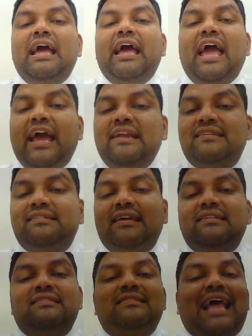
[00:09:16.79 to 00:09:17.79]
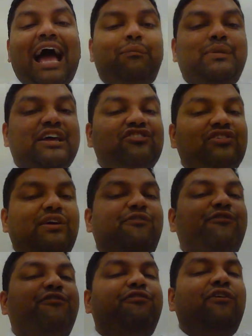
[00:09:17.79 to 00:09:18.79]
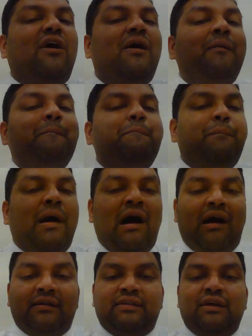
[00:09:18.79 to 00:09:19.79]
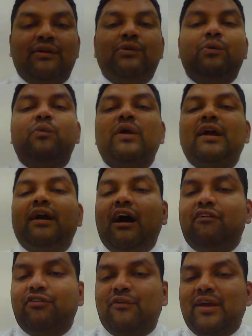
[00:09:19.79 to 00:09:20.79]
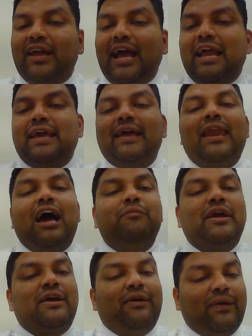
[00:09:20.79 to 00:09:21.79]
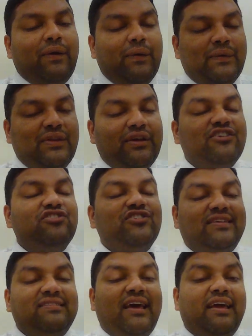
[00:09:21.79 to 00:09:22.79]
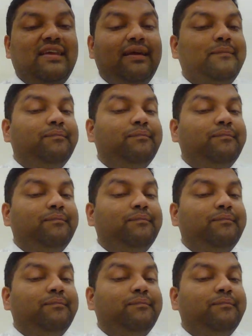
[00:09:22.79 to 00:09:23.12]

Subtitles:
hence establish a firm path to recovery and economic growth, she said.